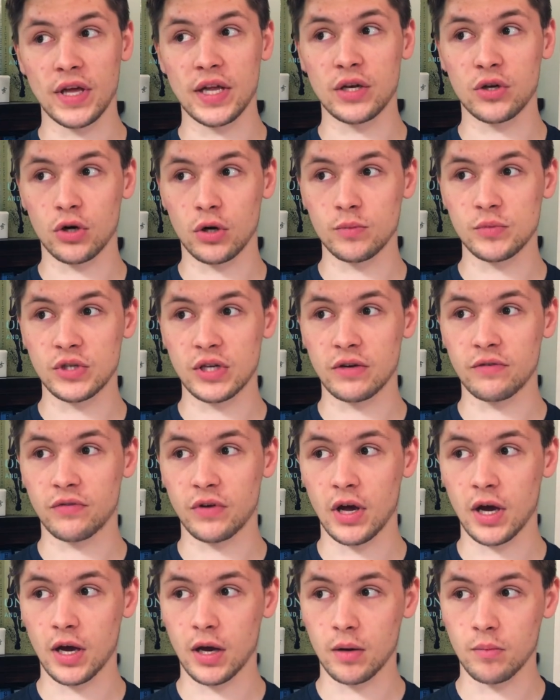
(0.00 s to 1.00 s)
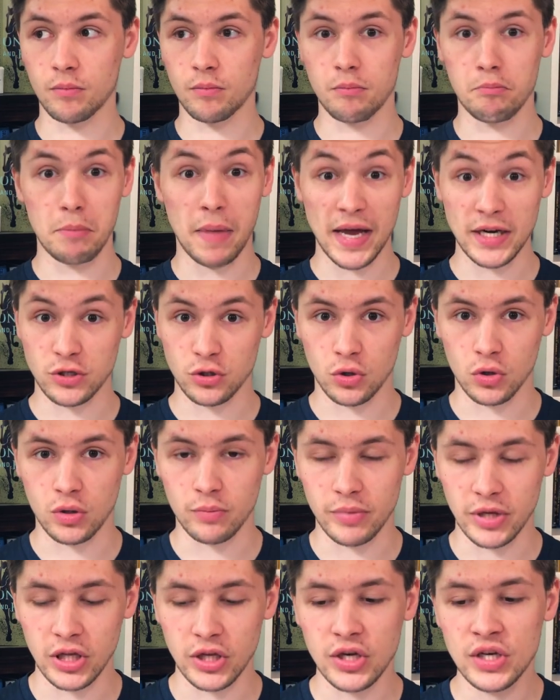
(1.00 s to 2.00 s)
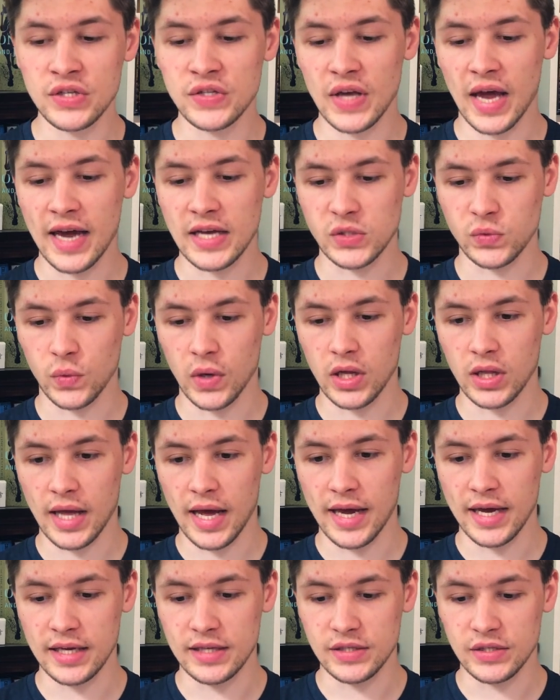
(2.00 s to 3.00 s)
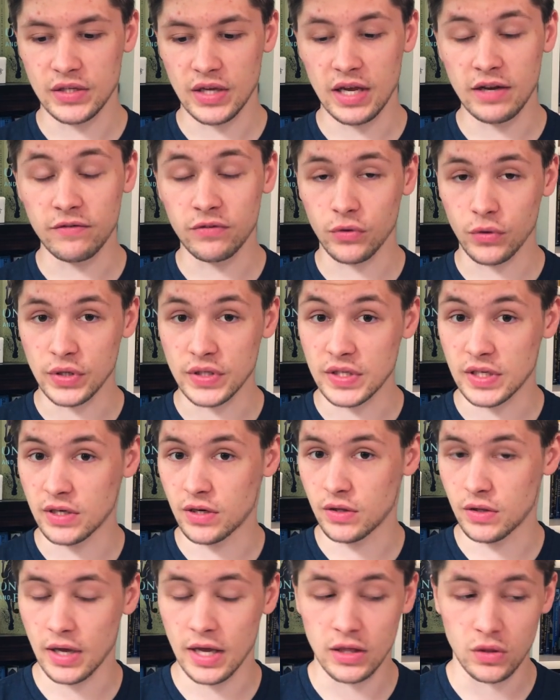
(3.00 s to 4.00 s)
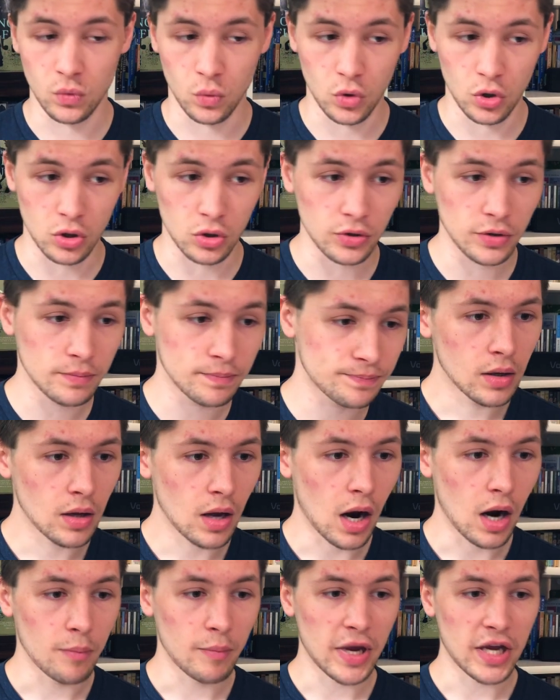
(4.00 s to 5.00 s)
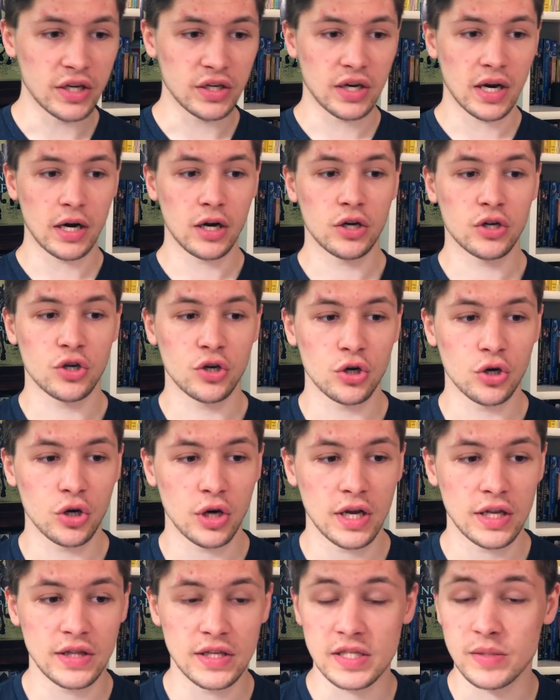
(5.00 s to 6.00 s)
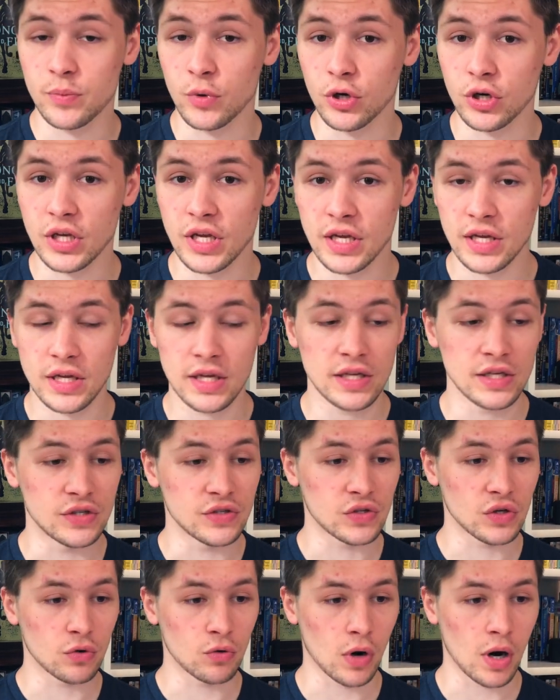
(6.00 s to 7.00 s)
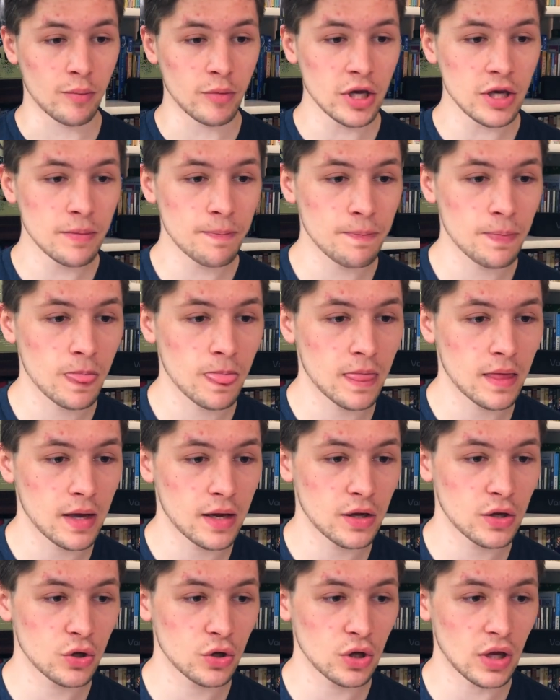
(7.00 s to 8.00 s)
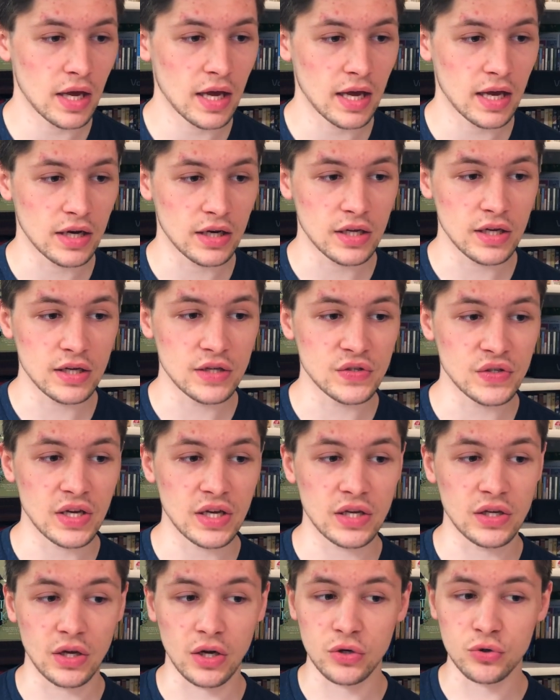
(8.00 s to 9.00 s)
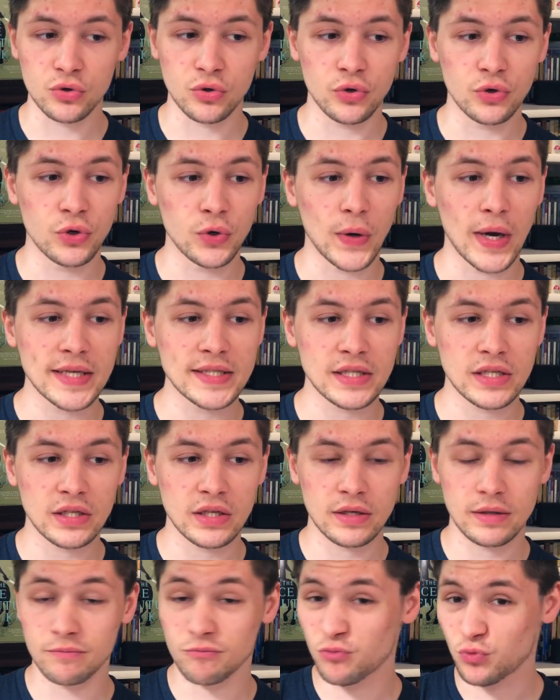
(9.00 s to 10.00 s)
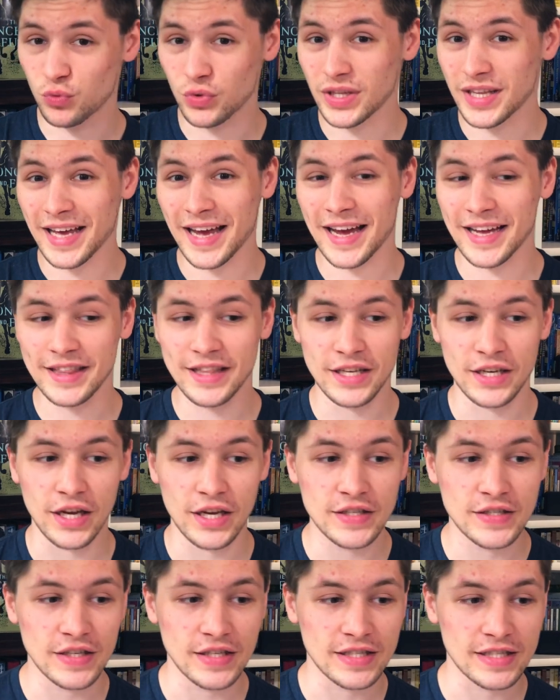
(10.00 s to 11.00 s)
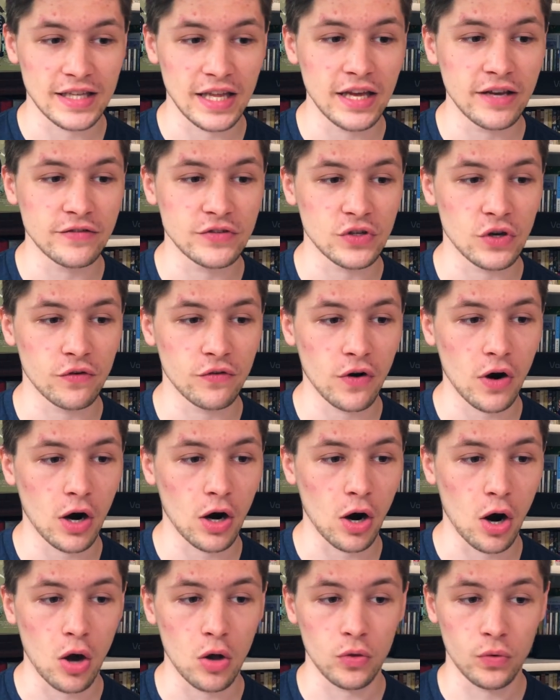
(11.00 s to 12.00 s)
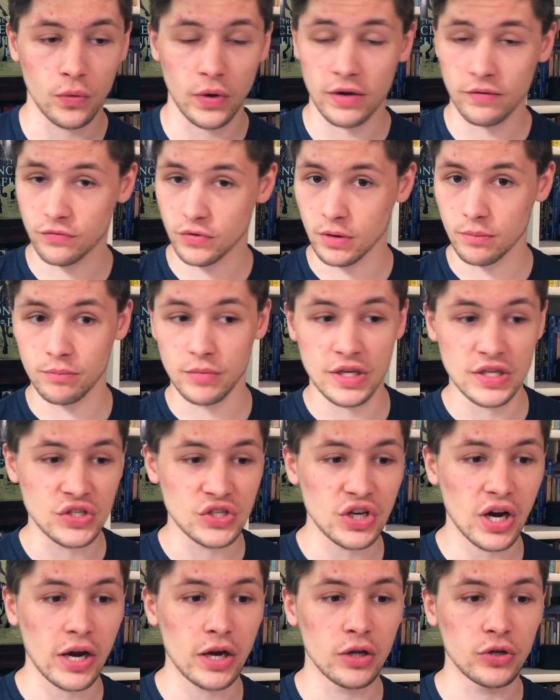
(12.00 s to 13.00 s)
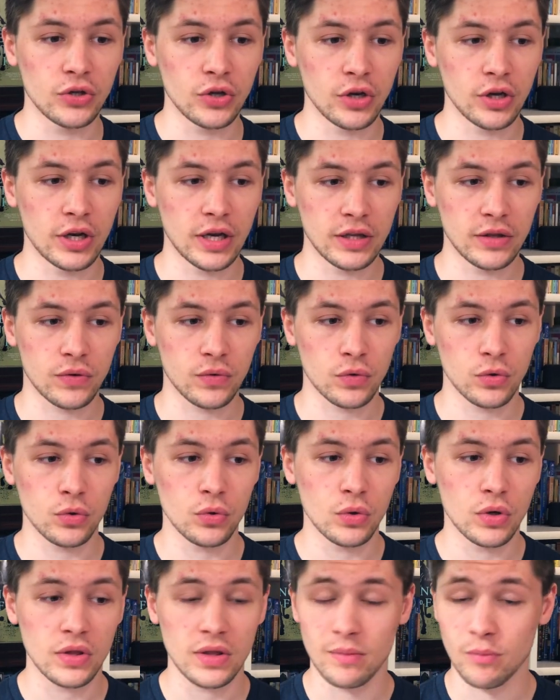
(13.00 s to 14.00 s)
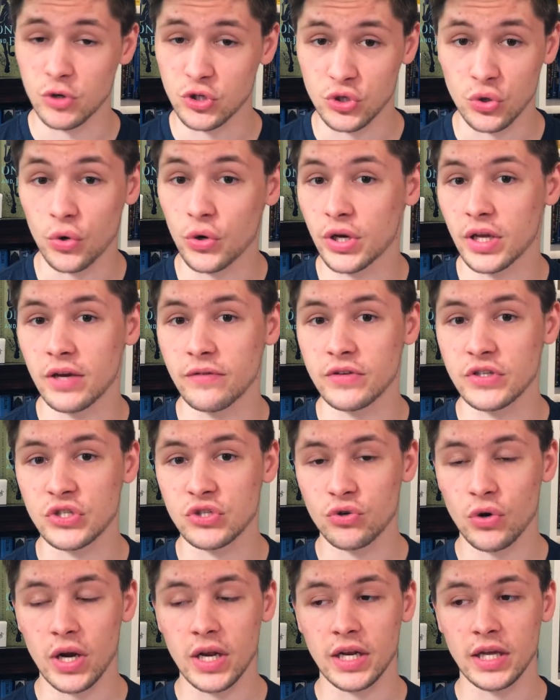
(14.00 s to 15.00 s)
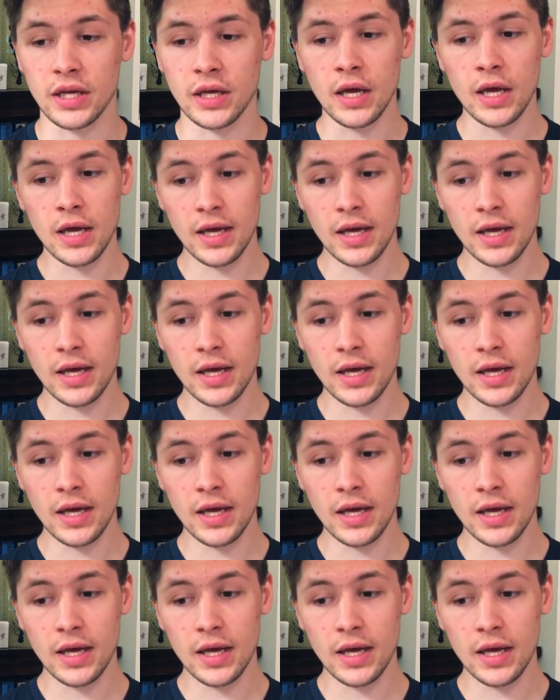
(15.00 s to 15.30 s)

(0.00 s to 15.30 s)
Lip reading: in terms of magical abilities as well as influence in the world. Our main character in this book is Grommy, and he is a young druid who hasn't really had the nicest life so far, all the way from his childhood and through the majority of his training.